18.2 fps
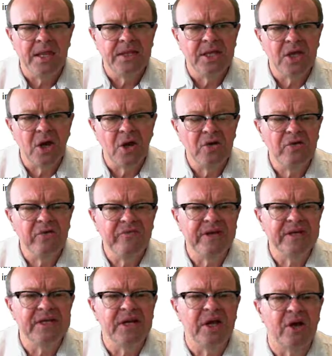The owner
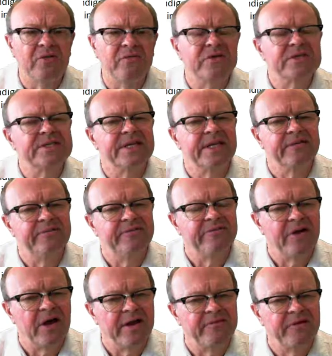of Indigo received
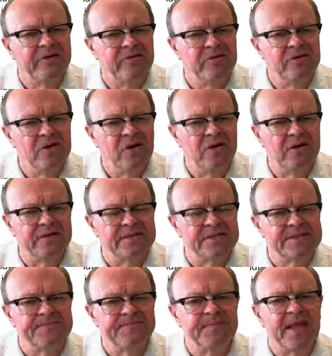
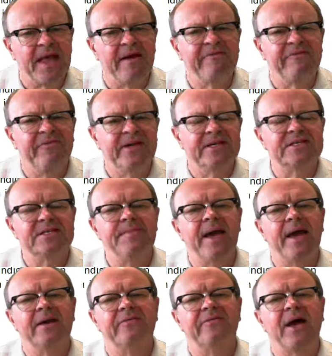$500, a fixed
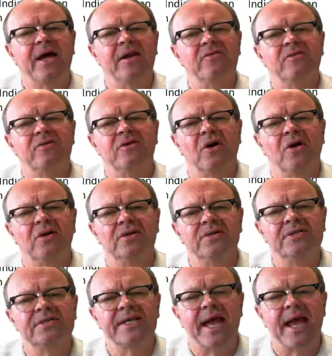amount of
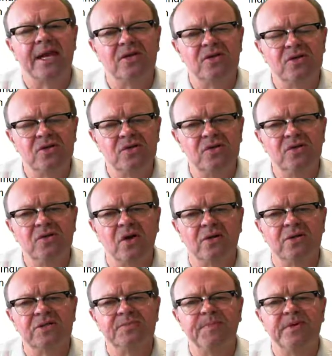$100 and
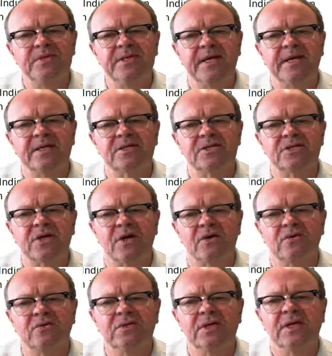$2 per ticket
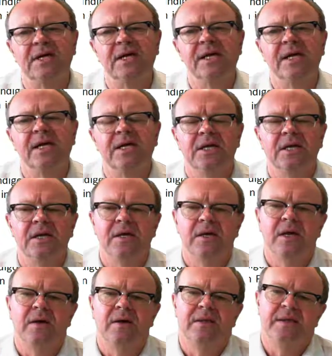sold.
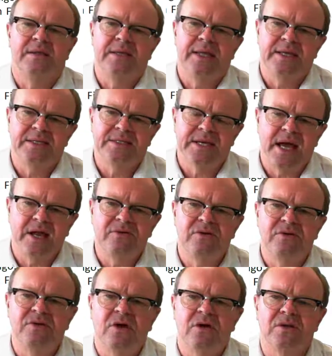That is
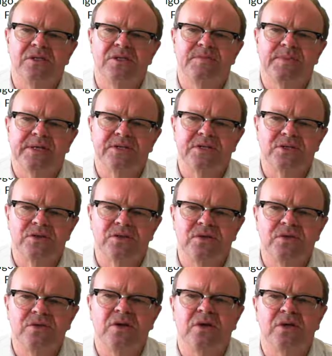$100 plus
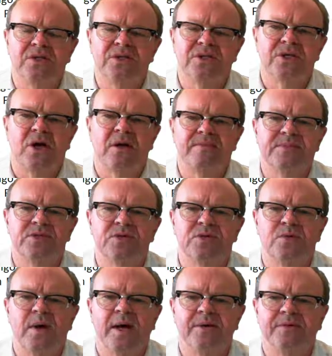$2 times
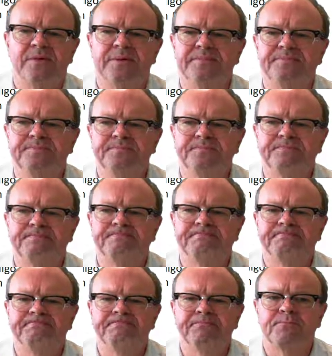200.
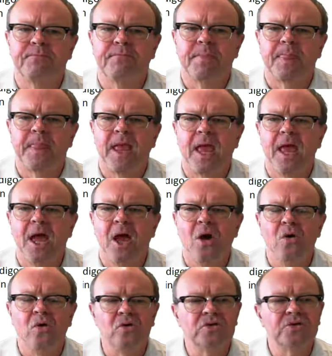
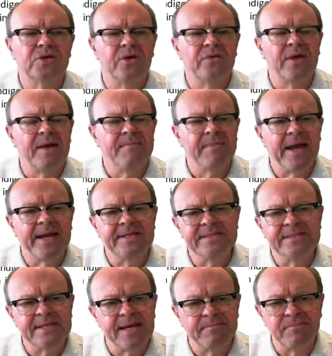Also, they
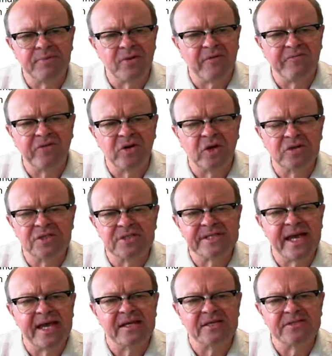made some profit on
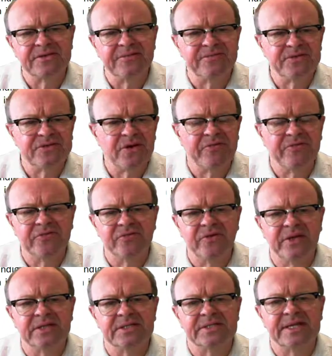sales of soft
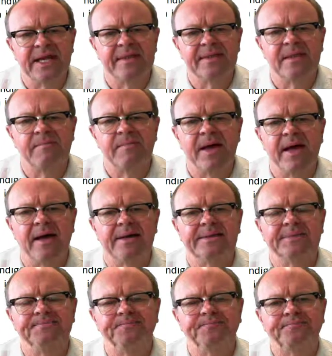drinks at the
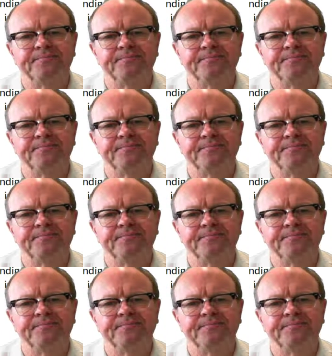bar.